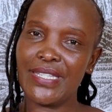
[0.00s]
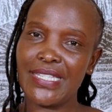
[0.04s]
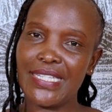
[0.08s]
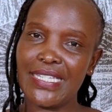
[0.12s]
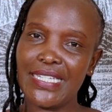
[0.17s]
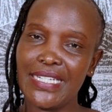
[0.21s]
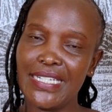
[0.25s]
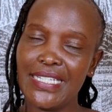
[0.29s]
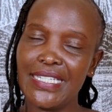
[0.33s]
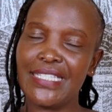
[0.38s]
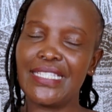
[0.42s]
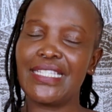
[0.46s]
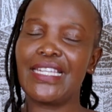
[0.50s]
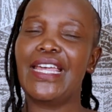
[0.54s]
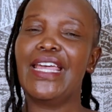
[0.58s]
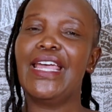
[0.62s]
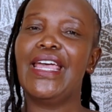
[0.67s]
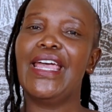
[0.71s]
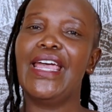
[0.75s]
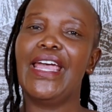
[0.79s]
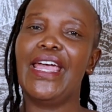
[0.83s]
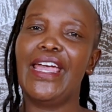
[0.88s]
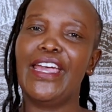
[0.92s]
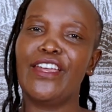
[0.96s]
series
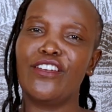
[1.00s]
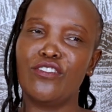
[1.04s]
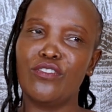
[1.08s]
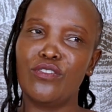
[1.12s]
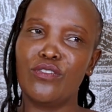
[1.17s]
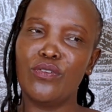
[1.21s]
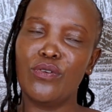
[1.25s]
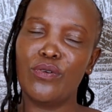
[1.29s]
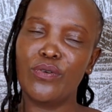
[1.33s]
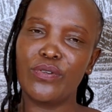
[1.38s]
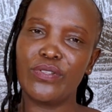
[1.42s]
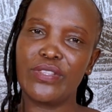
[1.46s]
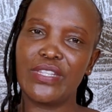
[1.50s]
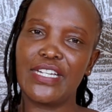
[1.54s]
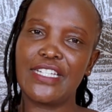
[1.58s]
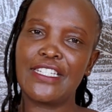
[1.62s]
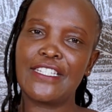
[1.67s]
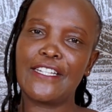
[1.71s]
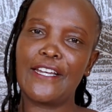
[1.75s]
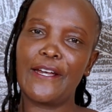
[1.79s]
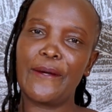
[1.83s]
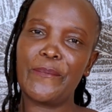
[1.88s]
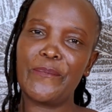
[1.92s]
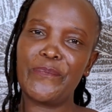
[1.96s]
and you know
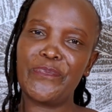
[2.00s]
that